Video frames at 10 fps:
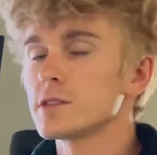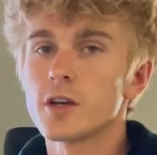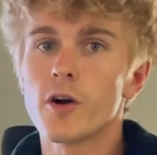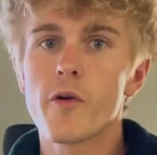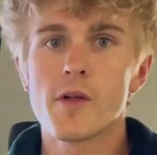
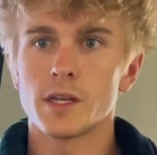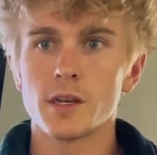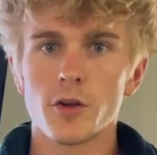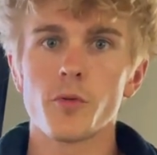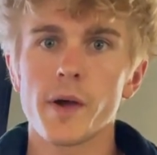So get a
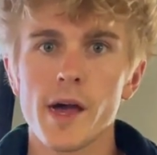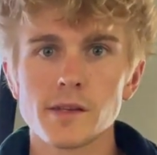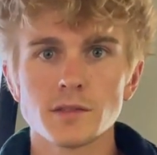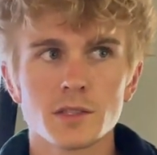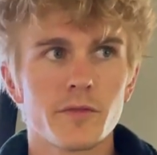notepad
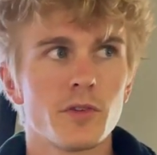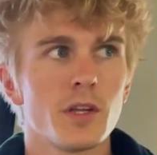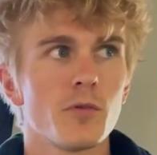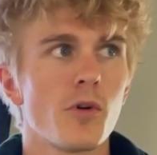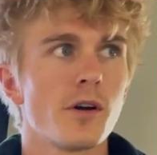if you
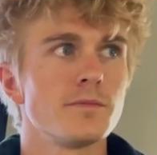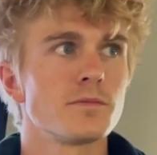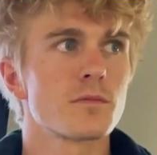need one.